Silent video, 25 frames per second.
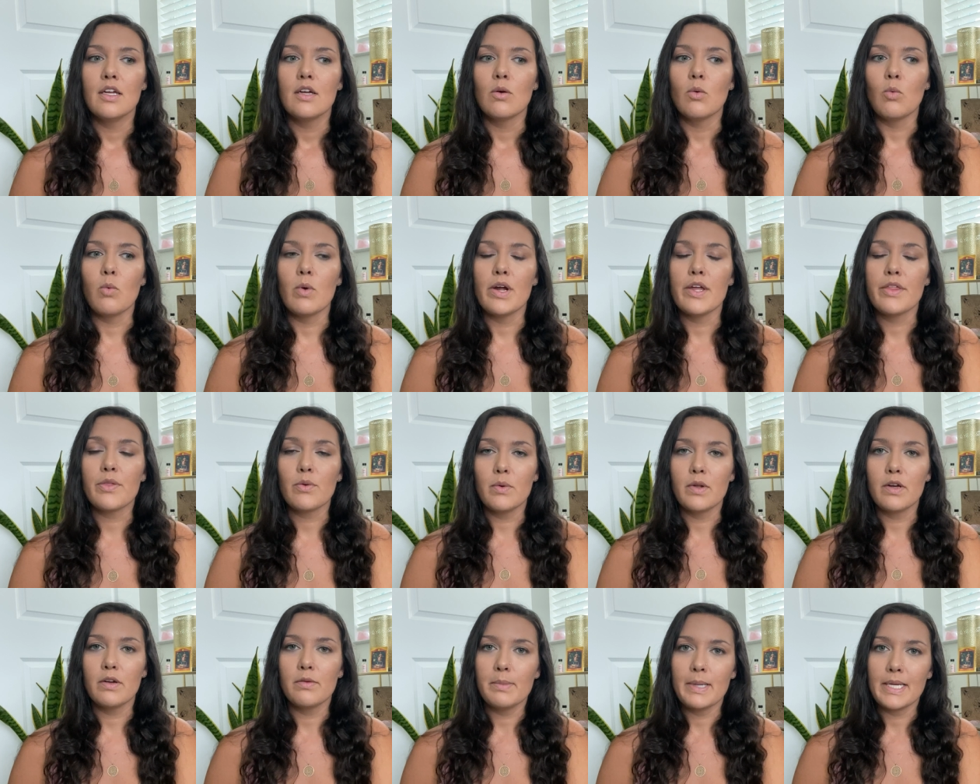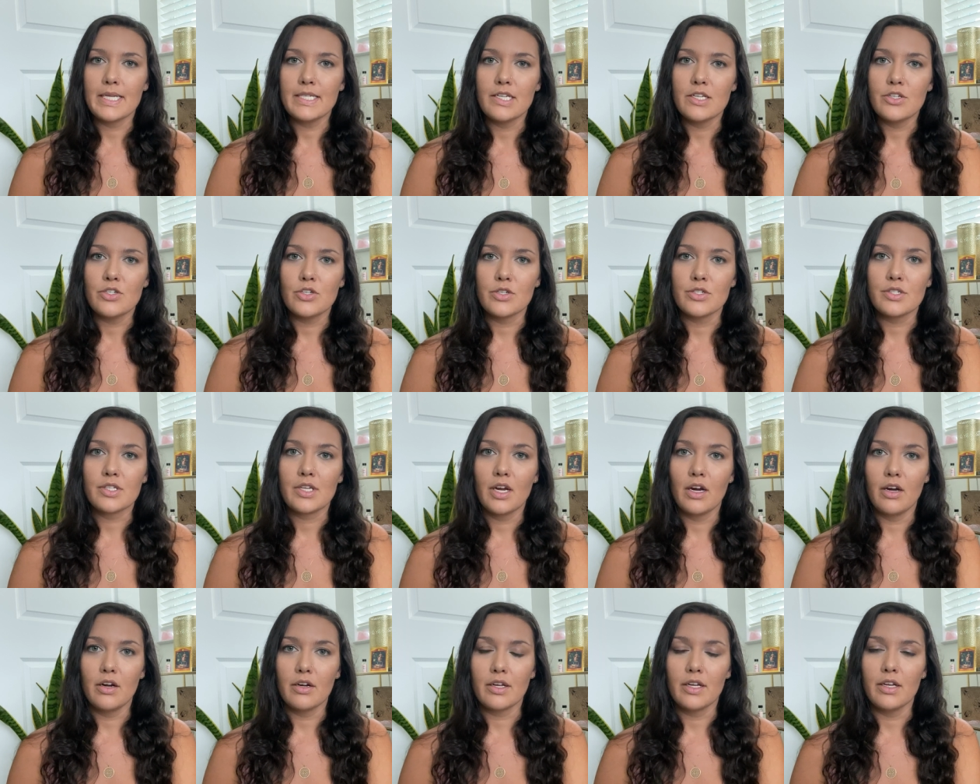with one of my teachers
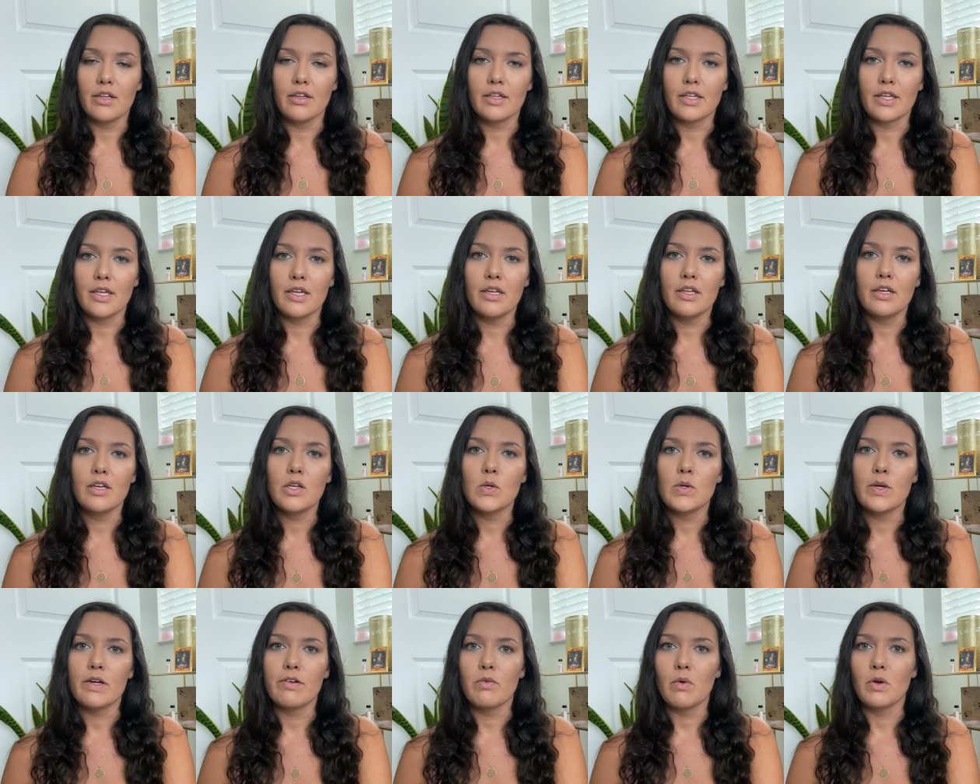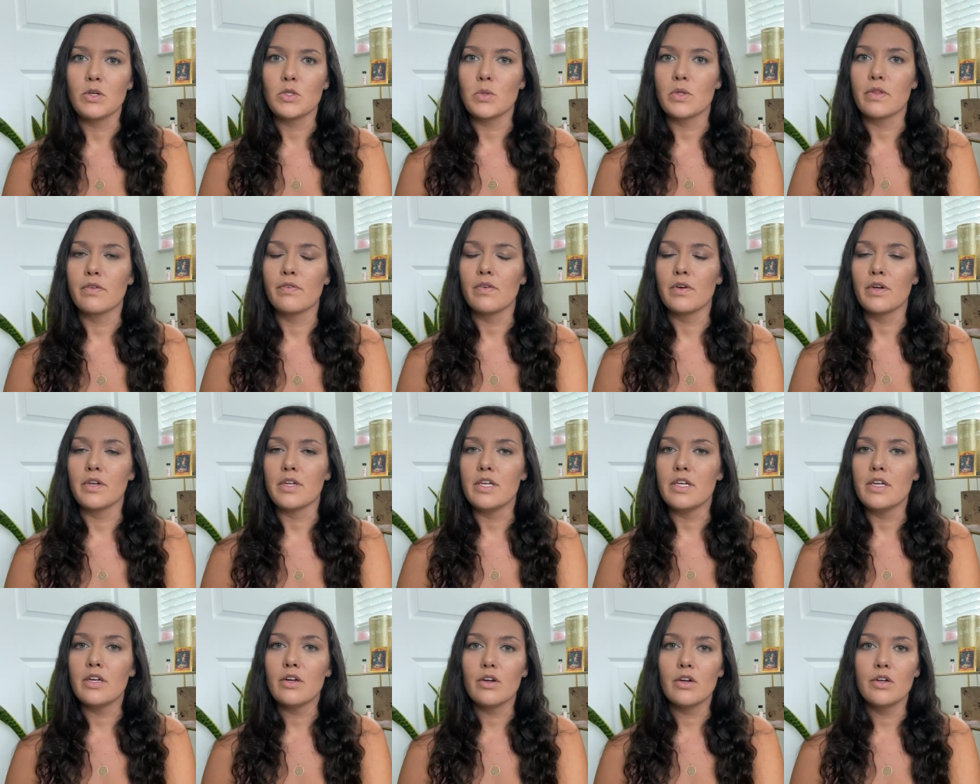Kara Gilligan who I've worked with for
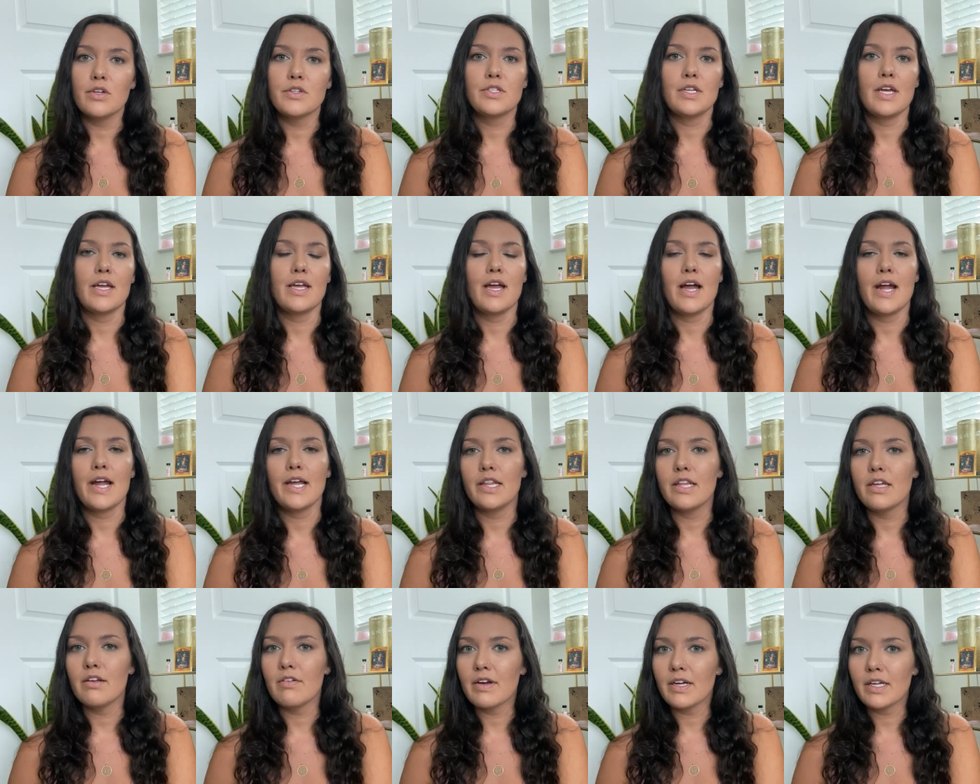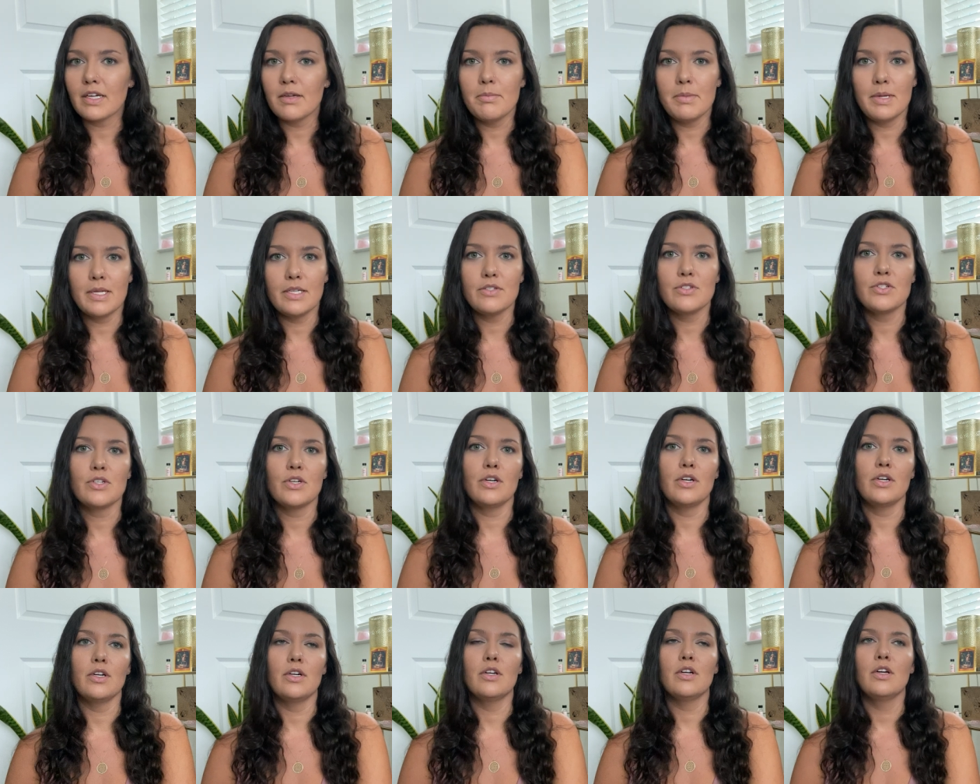years. I highly recommend
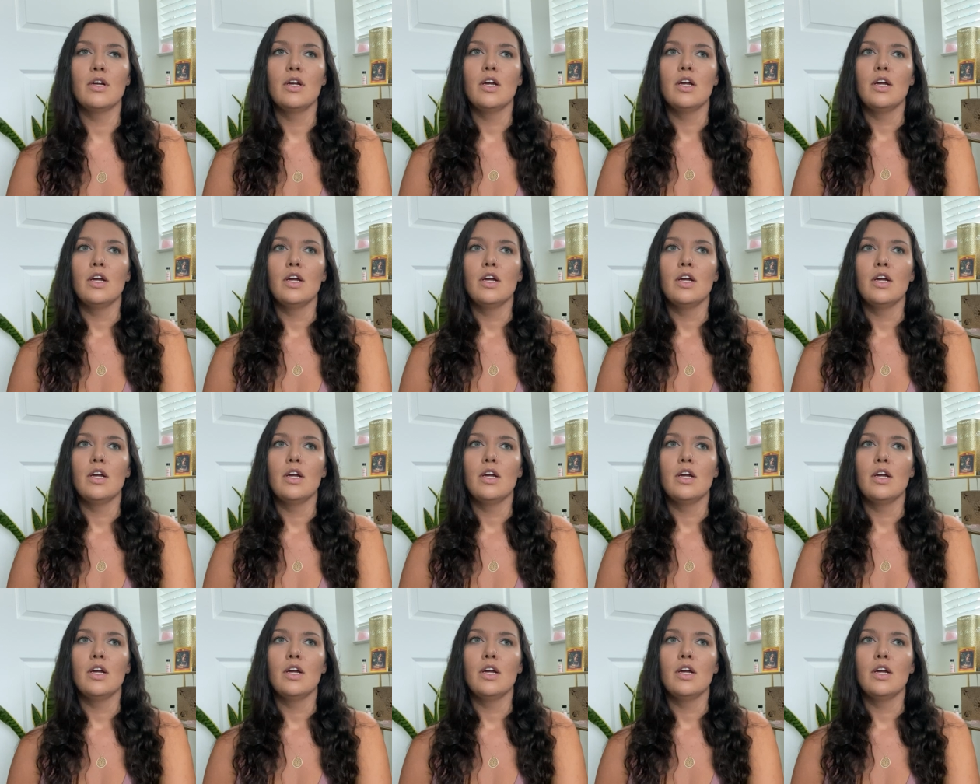her.